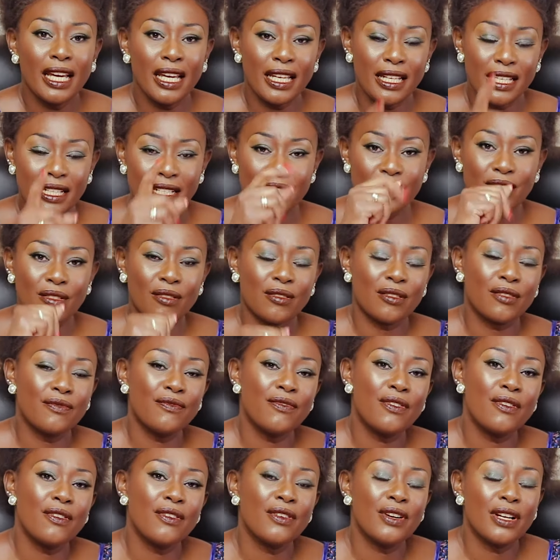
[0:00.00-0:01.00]
and it's on
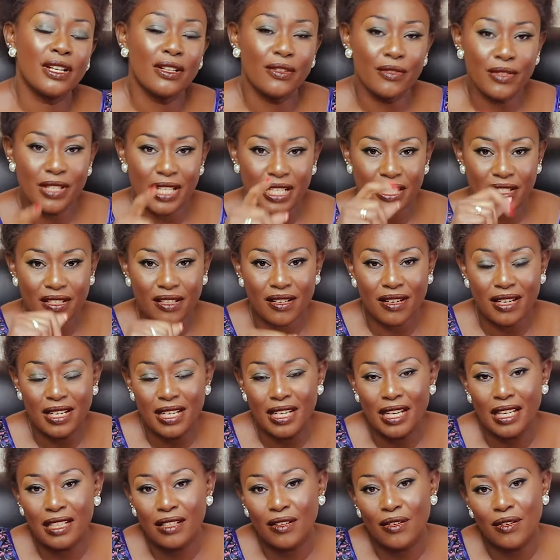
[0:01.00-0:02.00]
the
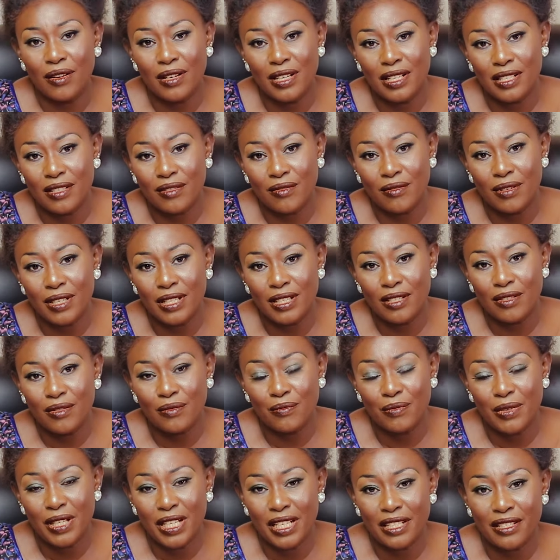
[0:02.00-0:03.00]
screen, and God is going
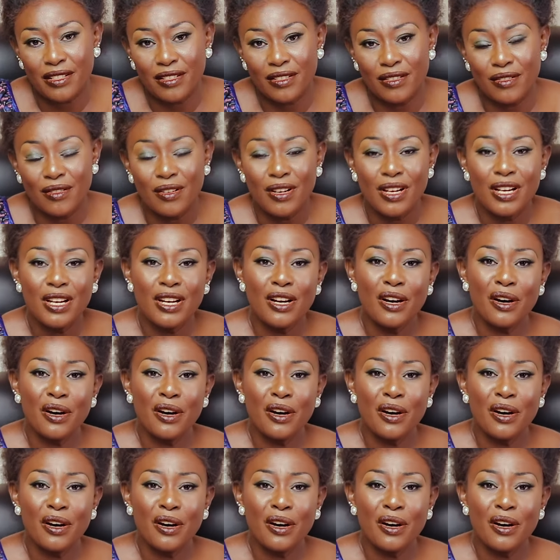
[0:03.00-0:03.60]
to bless you.